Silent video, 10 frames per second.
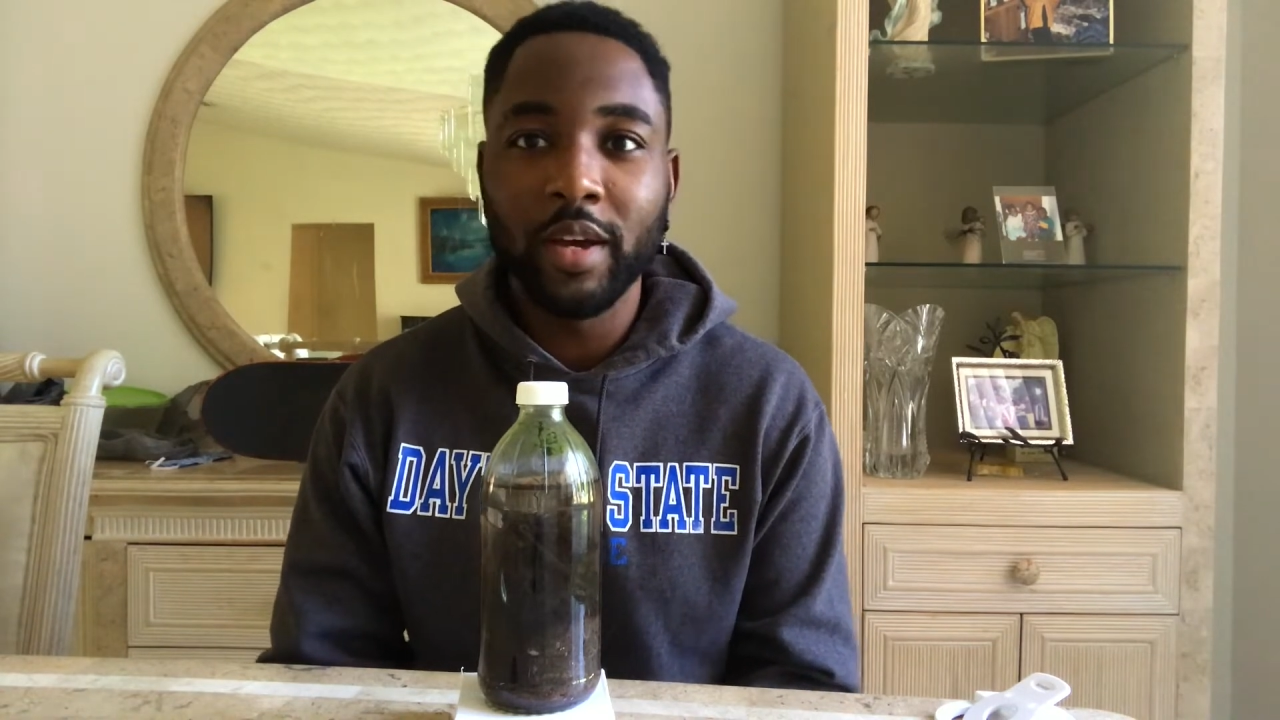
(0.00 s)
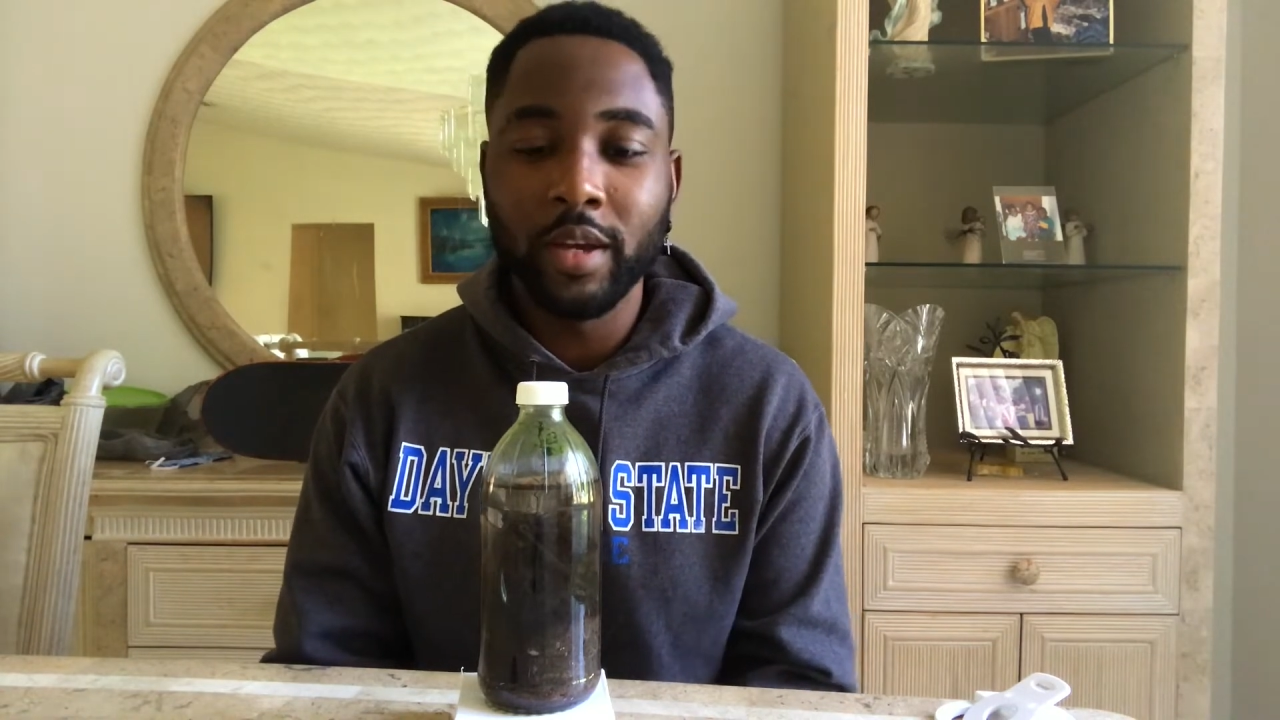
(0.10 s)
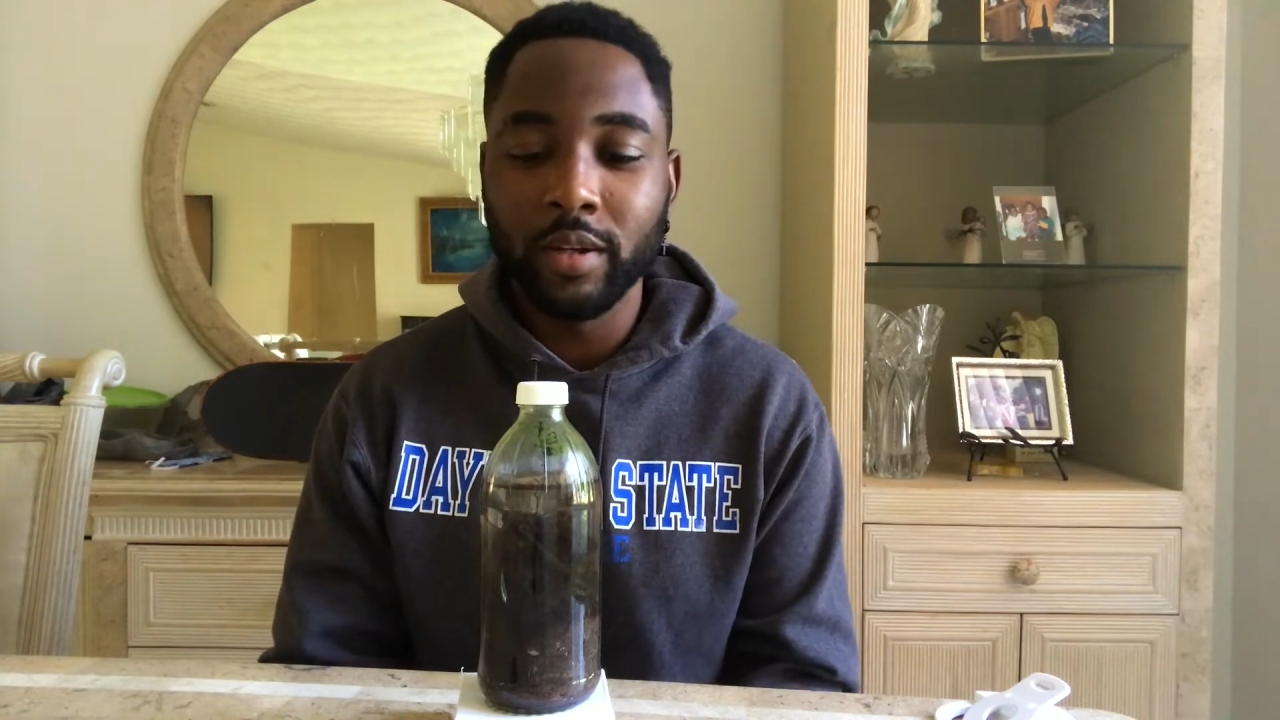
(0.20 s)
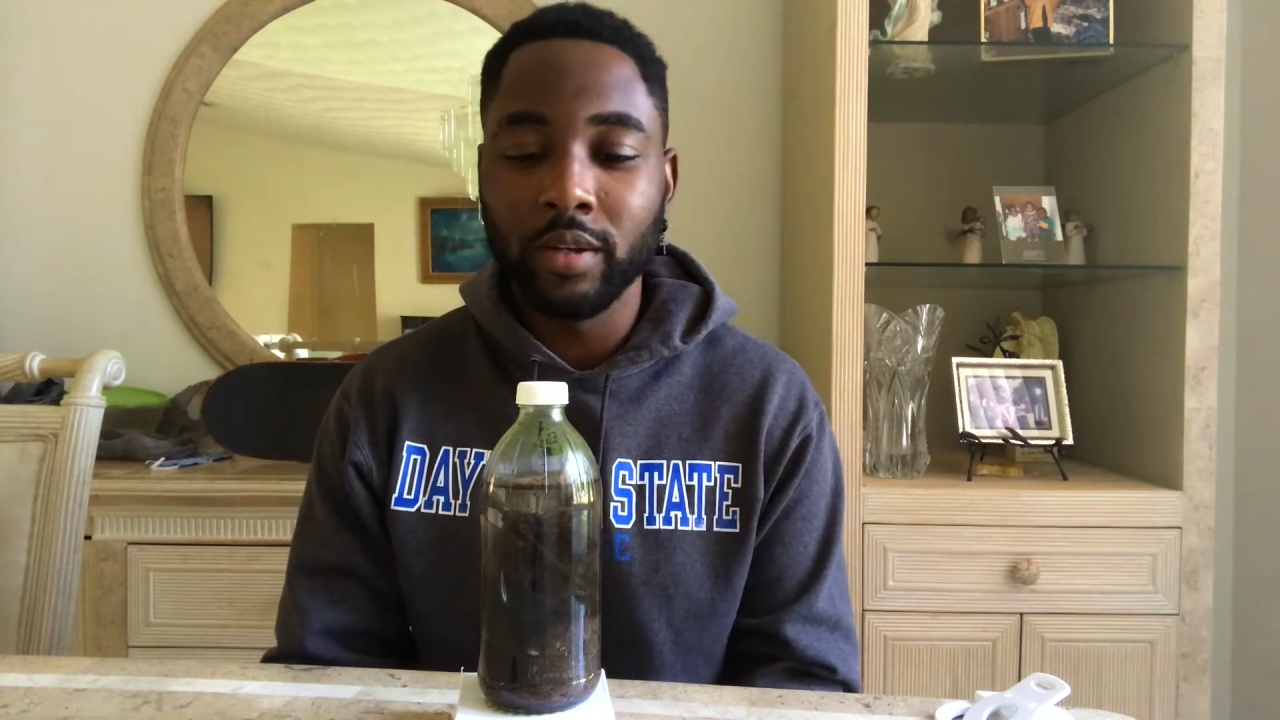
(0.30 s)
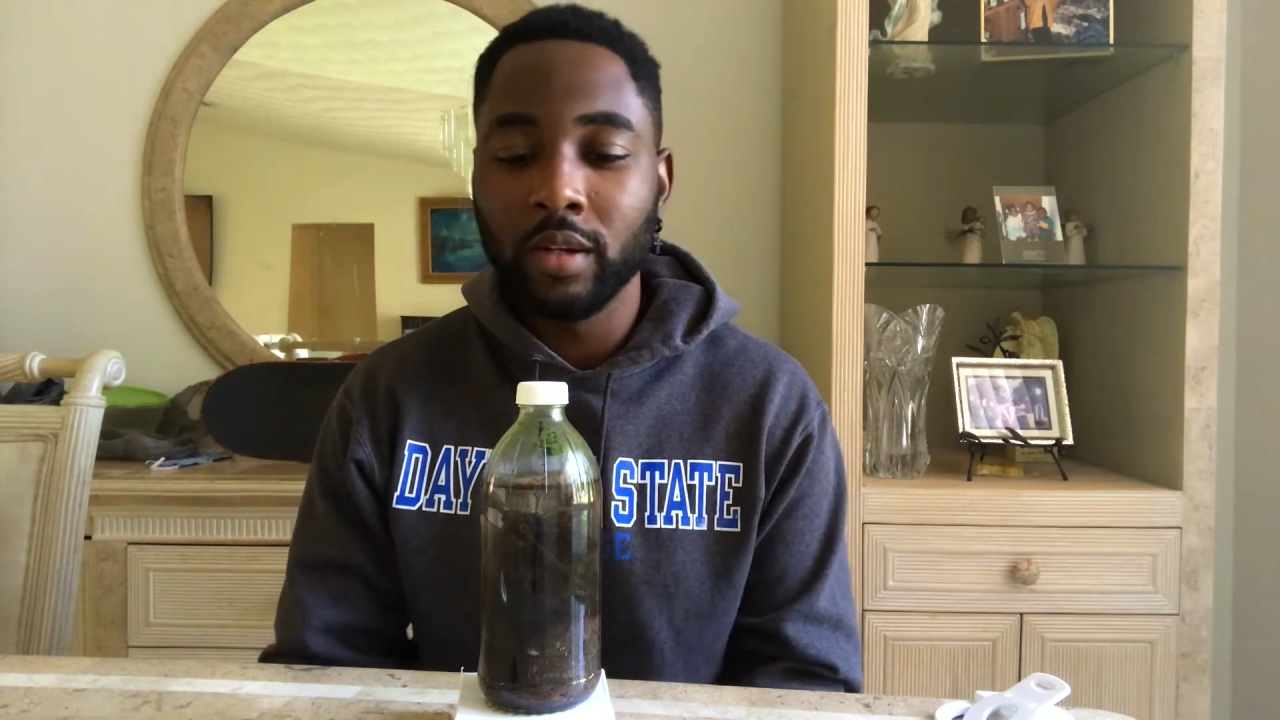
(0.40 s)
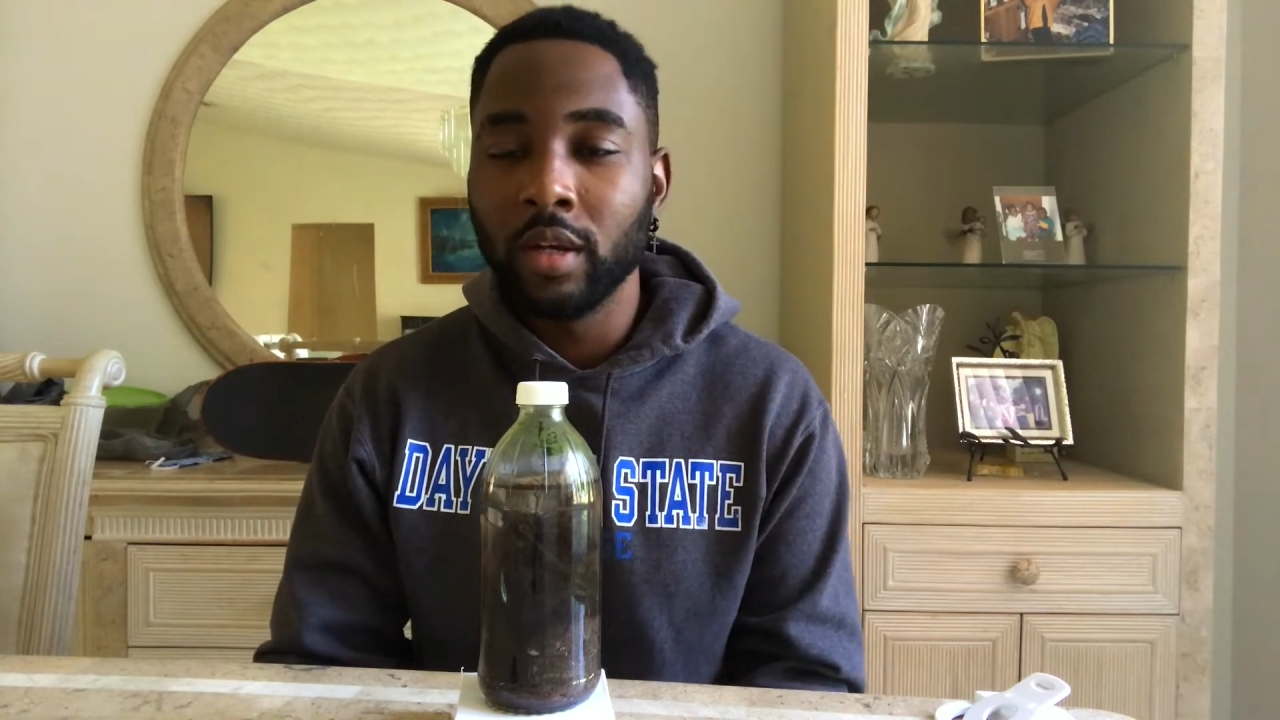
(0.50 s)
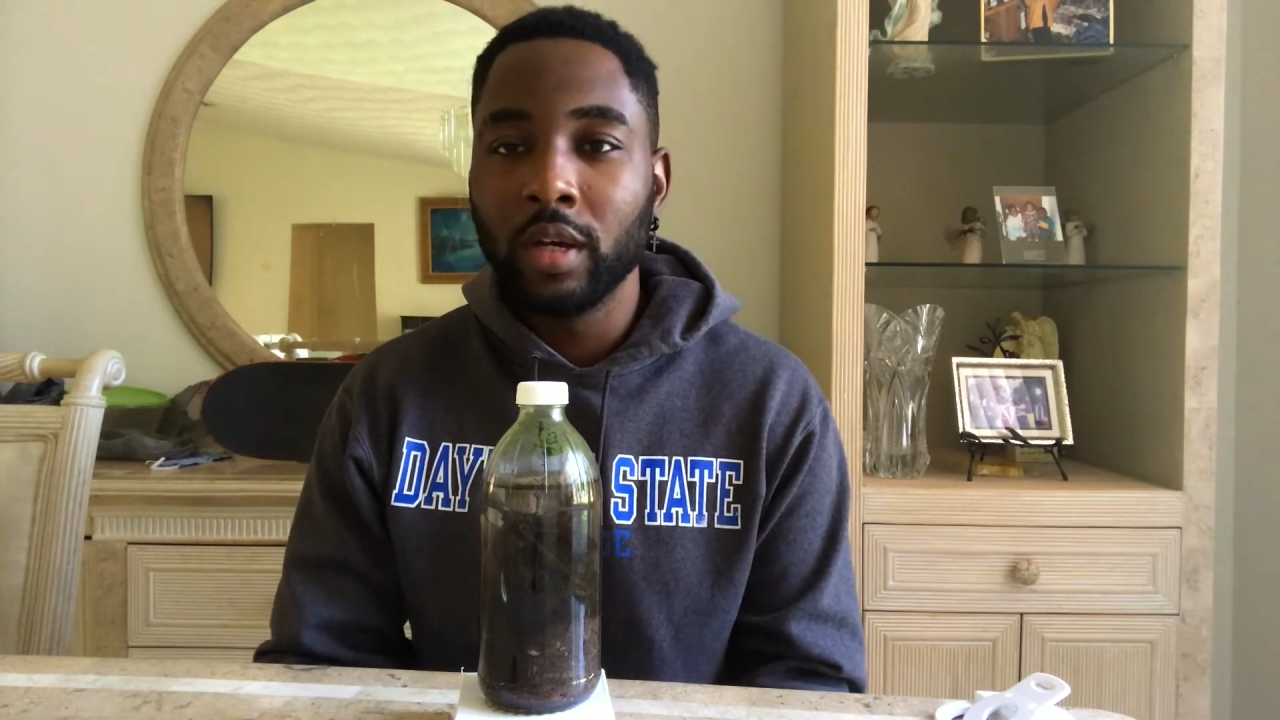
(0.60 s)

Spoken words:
and